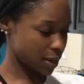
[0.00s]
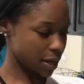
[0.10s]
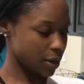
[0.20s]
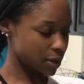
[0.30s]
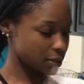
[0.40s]

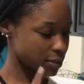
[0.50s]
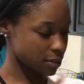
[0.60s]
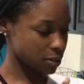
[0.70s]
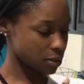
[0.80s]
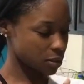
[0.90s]

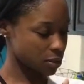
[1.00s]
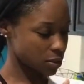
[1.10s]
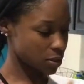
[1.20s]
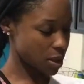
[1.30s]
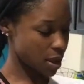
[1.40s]
carrots,
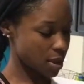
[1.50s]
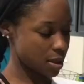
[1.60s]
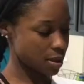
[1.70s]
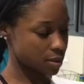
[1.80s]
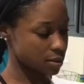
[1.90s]

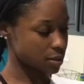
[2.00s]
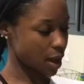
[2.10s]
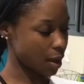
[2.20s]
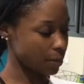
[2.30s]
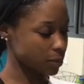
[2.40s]
and
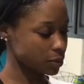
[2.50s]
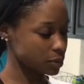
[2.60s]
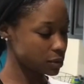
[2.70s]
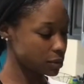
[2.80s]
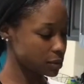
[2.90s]

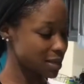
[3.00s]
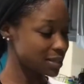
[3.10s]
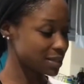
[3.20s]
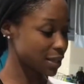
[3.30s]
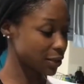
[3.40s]
apples, and
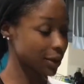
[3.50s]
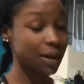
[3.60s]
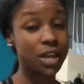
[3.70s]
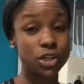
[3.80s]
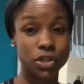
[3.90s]

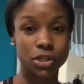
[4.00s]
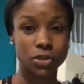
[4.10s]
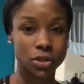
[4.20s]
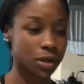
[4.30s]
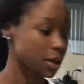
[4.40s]
celery, and
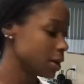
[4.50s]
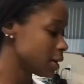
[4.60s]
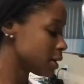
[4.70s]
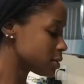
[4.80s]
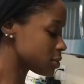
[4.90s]
ginger.
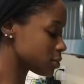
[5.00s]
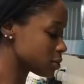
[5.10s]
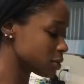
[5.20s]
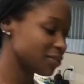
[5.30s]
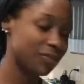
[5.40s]
So it's
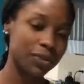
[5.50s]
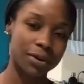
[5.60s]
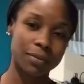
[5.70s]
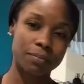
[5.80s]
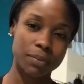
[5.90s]
good
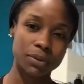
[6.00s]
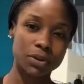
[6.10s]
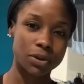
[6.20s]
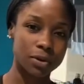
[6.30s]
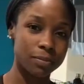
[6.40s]
for
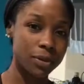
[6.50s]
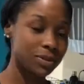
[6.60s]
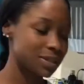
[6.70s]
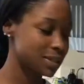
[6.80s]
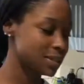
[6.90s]
building your
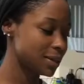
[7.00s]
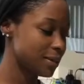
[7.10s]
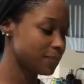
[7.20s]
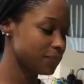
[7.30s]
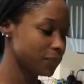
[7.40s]
immune
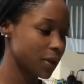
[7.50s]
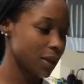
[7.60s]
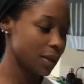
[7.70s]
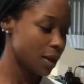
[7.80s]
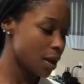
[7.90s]
system,
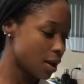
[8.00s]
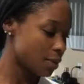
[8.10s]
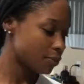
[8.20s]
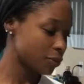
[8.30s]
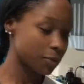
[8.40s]

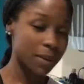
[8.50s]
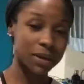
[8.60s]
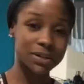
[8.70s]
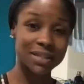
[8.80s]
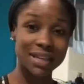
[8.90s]
for
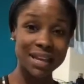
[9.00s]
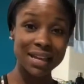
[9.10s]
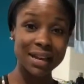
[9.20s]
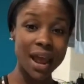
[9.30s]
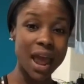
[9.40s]
better
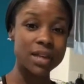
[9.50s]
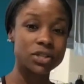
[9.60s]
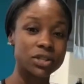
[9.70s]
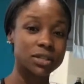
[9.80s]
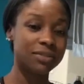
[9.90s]
skin, and
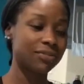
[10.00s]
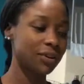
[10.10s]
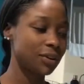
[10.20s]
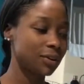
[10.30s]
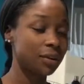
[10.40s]
just to
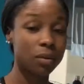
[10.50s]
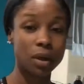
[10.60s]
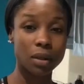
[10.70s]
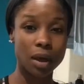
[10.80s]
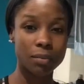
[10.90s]
feel
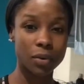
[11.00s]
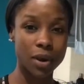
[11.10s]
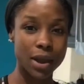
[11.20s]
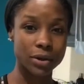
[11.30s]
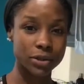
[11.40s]
a lot
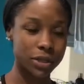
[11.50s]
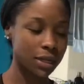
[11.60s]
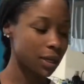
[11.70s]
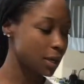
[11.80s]
more energy.